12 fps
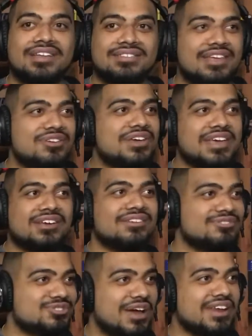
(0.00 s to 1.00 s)
that you can
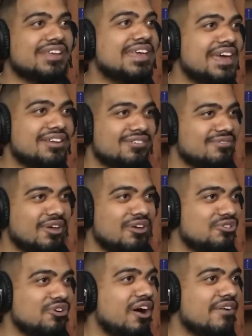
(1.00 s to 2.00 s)
try to get
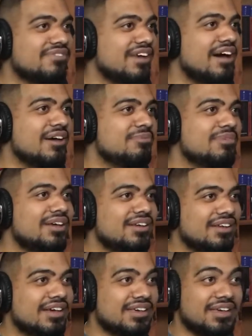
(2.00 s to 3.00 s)
on your off time.
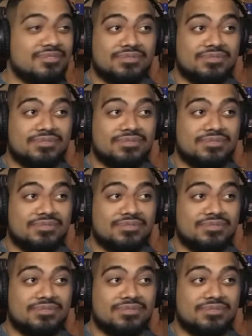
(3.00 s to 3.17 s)
Like